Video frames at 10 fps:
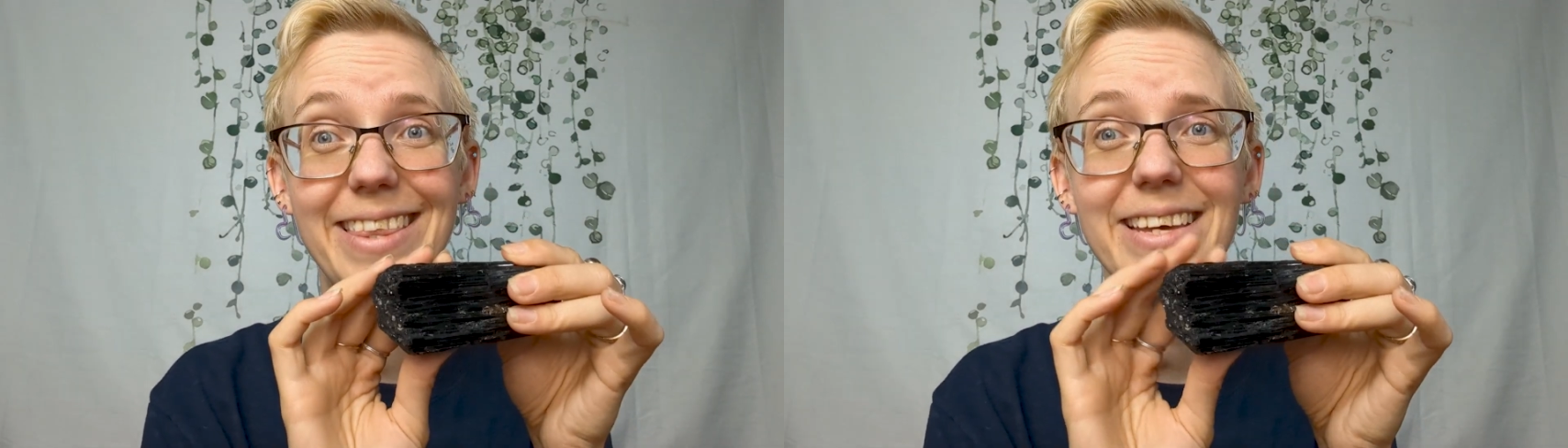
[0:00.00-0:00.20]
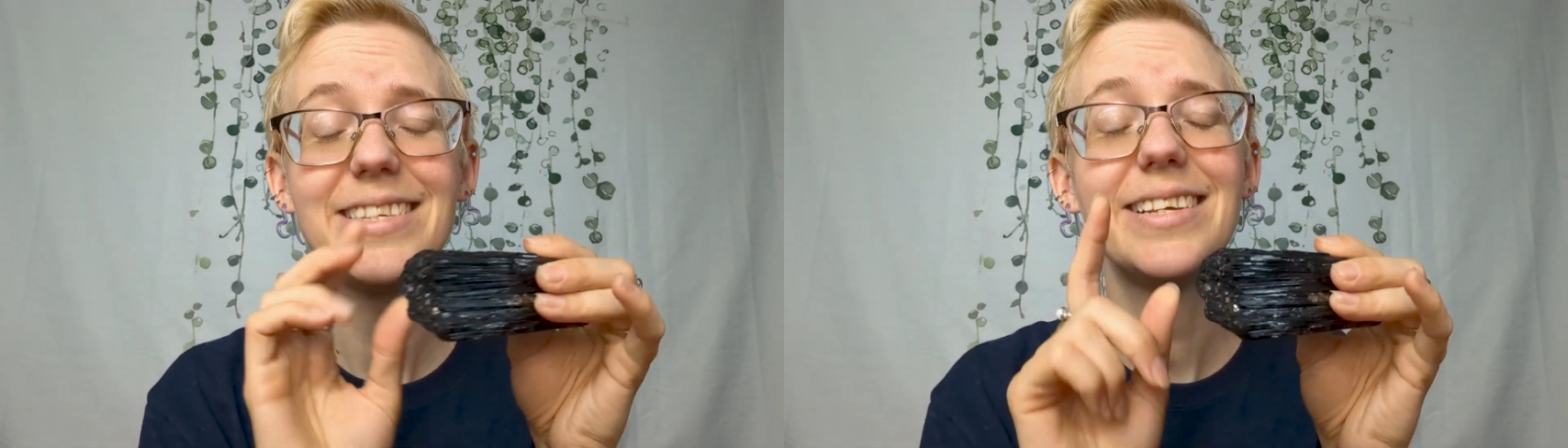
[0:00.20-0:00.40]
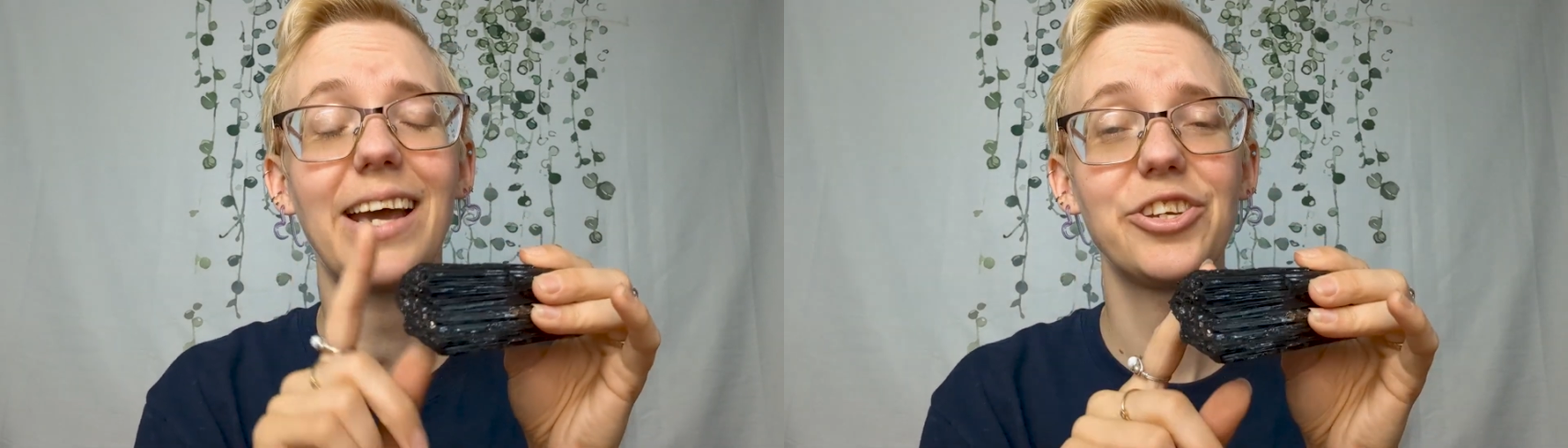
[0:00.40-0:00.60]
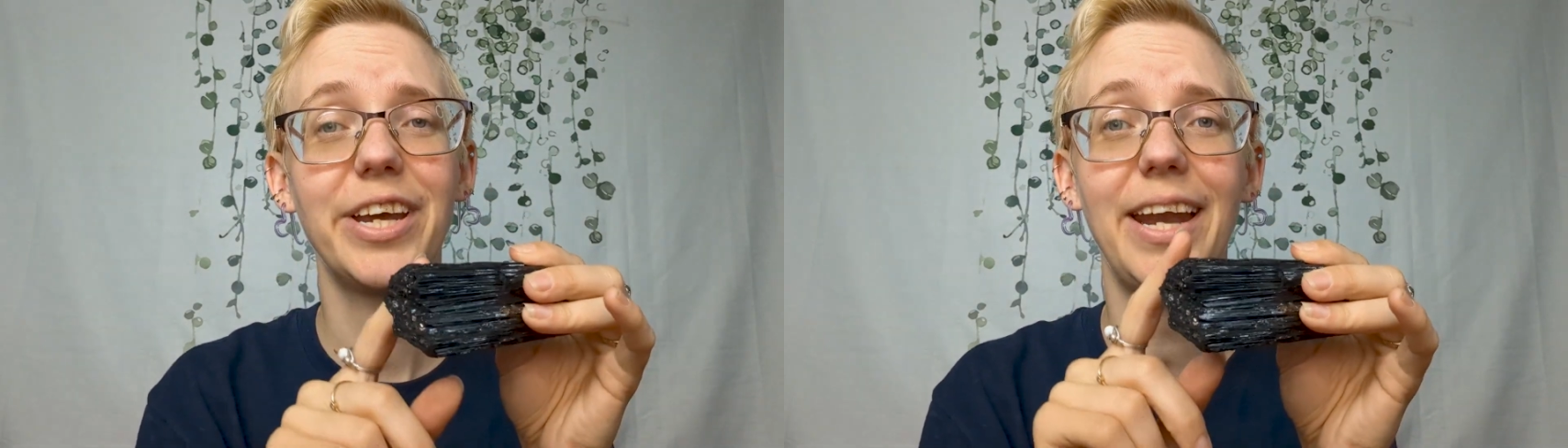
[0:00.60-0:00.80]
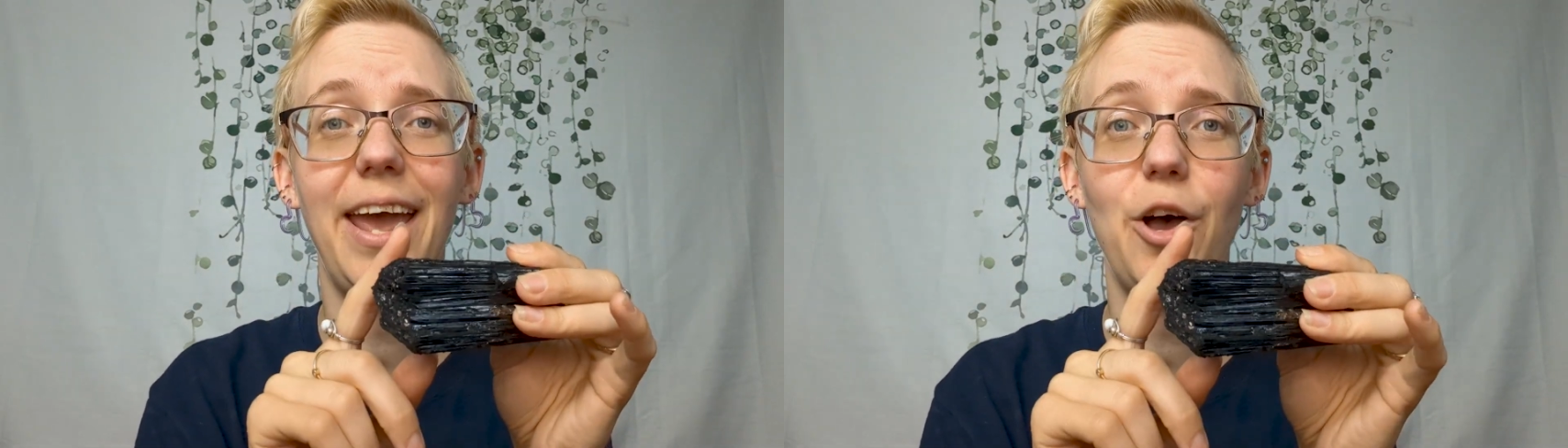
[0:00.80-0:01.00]
this is actually
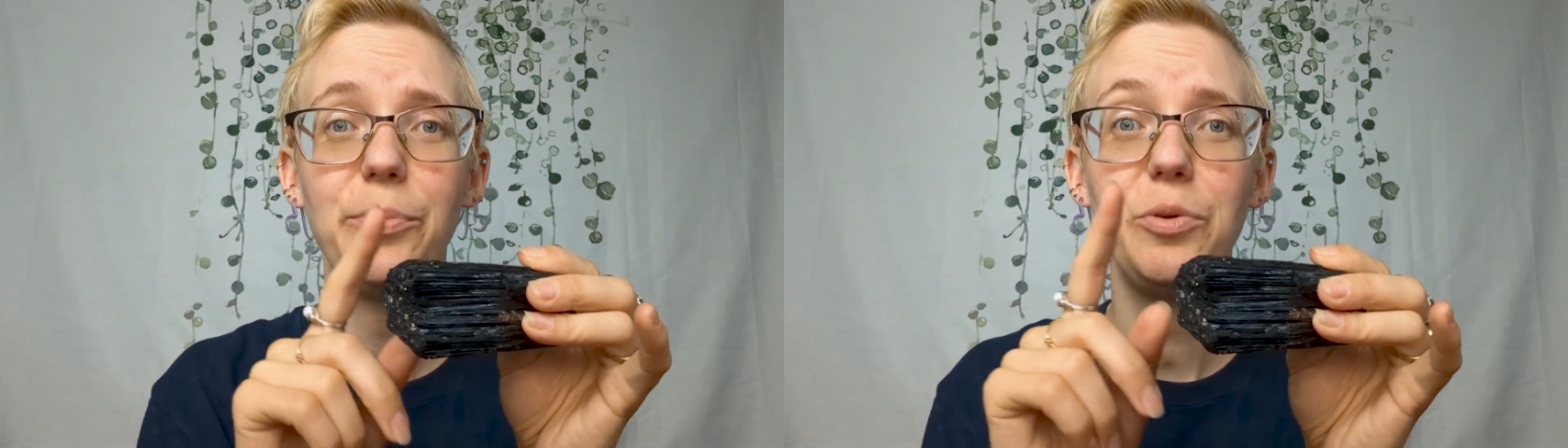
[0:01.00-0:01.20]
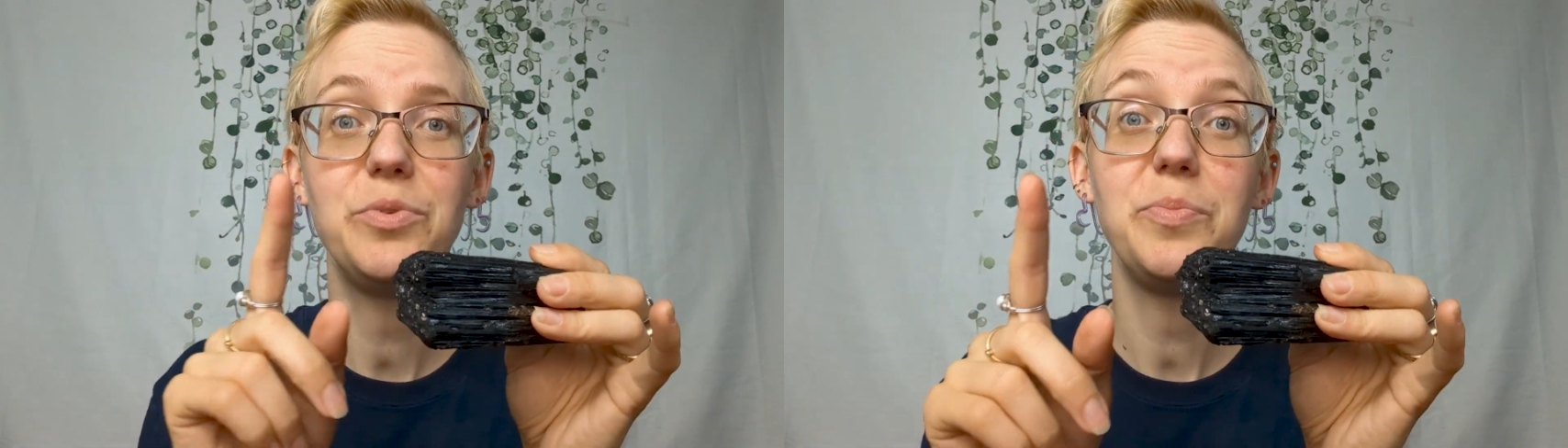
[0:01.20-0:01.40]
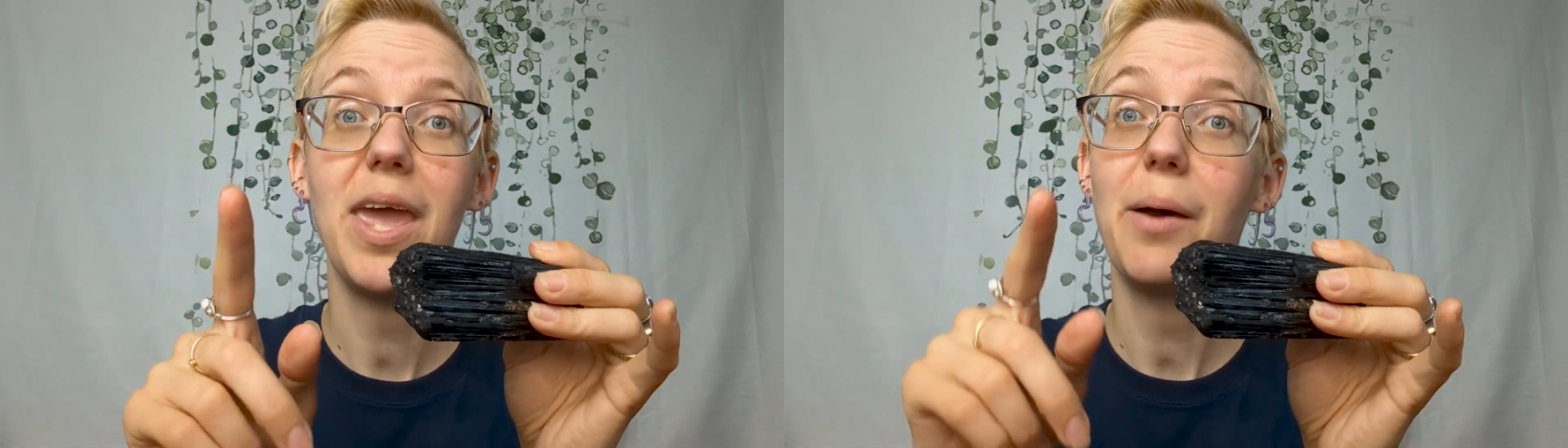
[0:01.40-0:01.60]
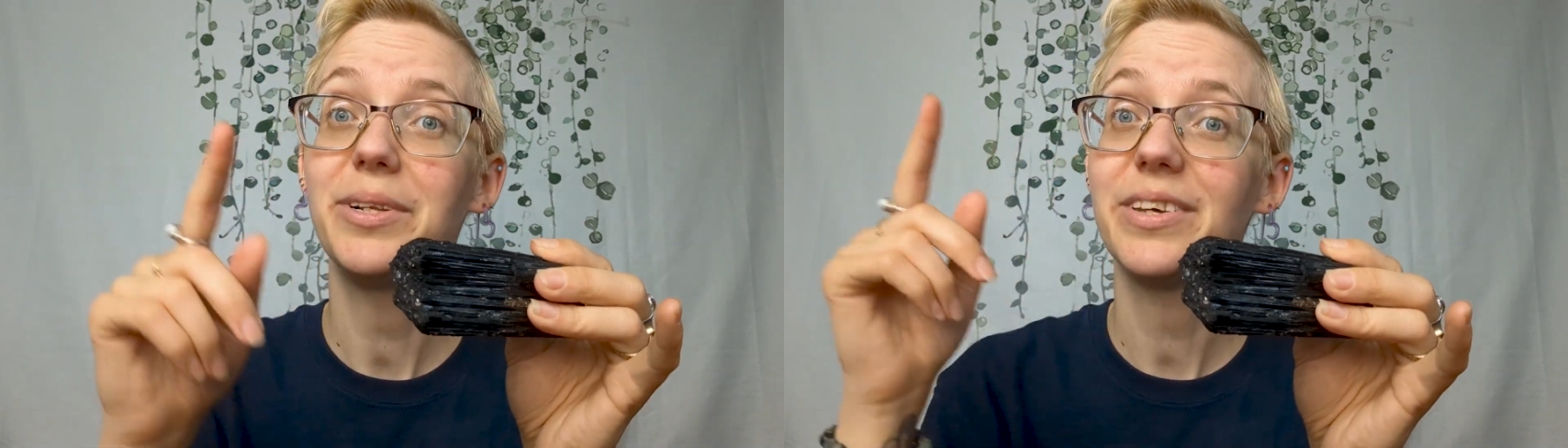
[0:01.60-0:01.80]
going to help you to be able